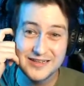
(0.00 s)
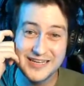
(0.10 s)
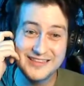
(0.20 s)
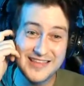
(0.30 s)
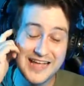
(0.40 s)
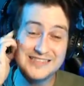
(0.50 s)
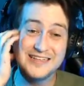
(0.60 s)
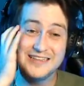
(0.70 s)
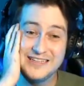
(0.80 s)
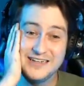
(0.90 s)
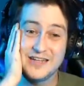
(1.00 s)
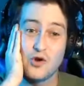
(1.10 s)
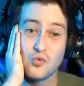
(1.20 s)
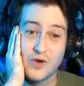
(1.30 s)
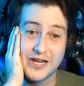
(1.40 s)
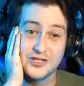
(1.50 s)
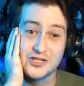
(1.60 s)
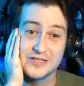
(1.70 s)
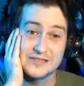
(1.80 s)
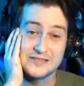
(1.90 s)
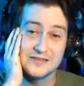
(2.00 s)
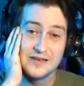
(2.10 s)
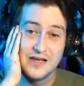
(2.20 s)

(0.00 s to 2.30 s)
like, that's a little outrageous.